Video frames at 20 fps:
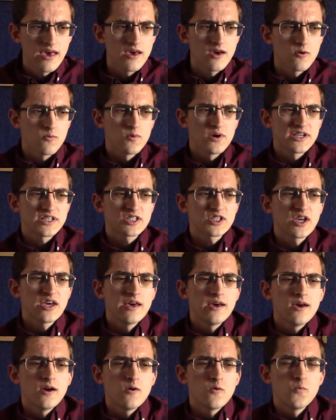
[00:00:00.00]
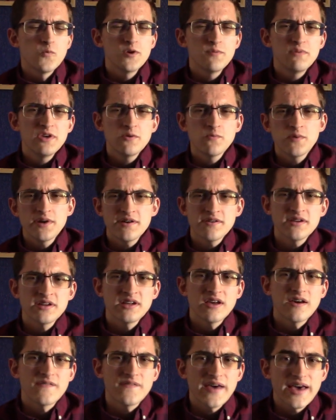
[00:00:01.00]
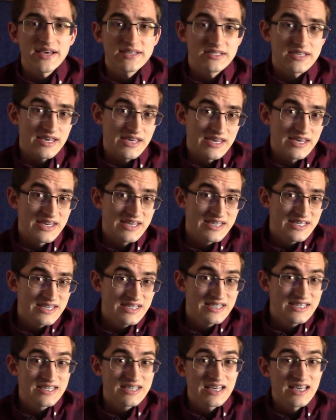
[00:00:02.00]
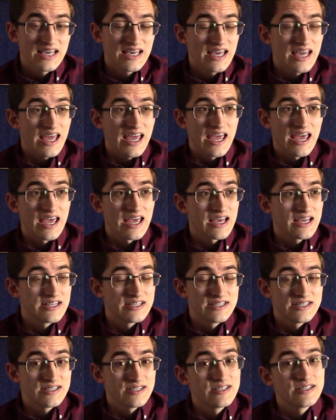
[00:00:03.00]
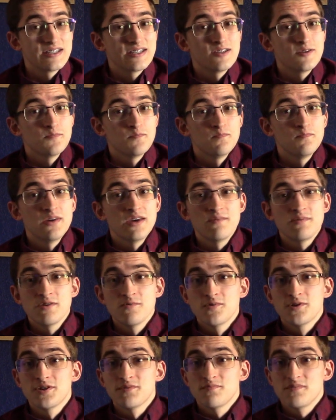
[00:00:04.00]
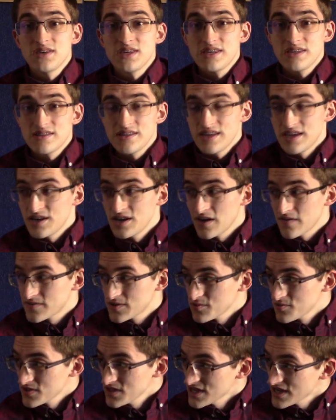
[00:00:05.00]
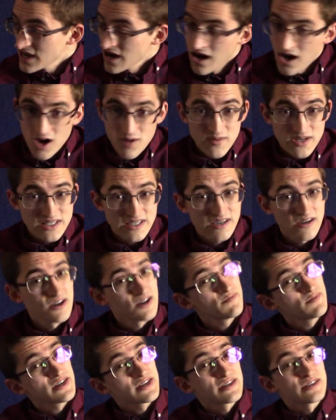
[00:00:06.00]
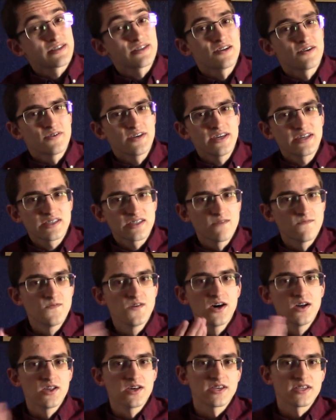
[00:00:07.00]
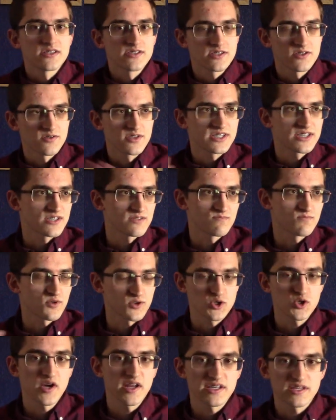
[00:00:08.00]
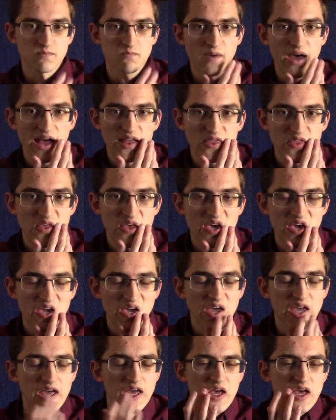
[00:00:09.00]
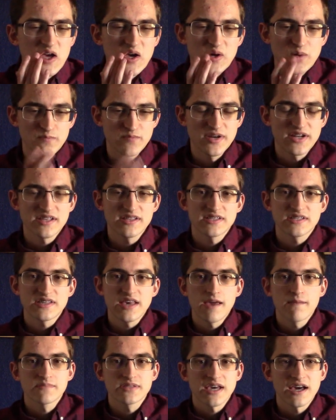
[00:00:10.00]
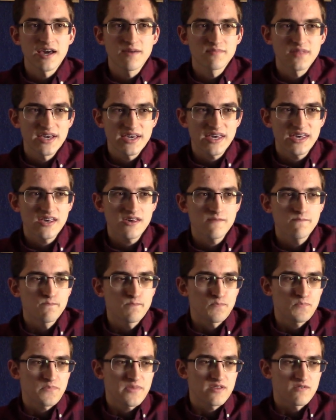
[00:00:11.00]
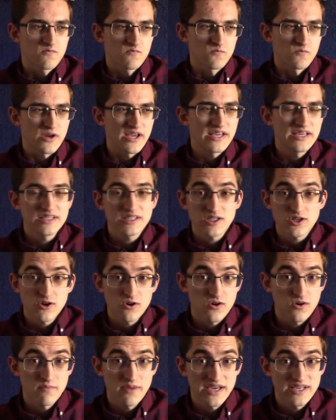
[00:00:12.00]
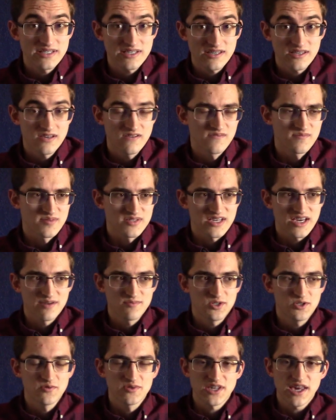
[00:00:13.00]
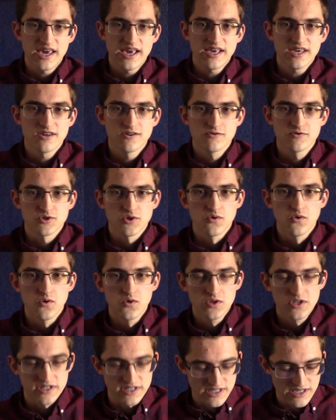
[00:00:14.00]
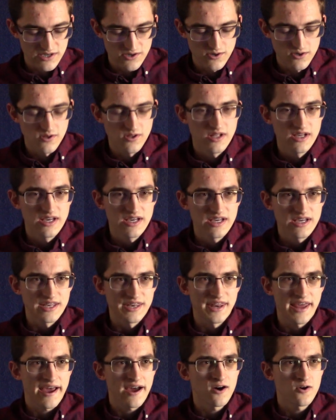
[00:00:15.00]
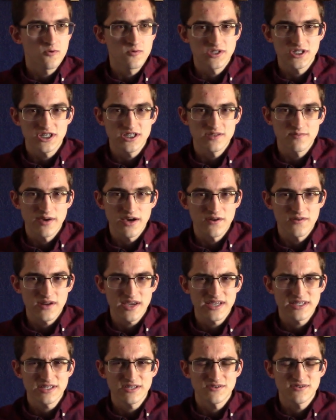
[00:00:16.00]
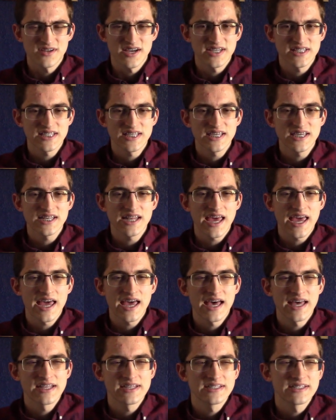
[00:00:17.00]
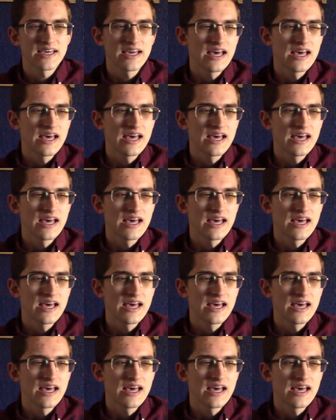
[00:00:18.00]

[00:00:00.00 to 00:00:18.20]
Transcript: which would be weird enough as is, and maybe wouldn't be enough to really comment on, because, you know, he is the villain, so this is portrayed as a bad thing. But at the same time, like, he raised her, basically, from the time she was 8 years old until now, when she's about 18 or 19, and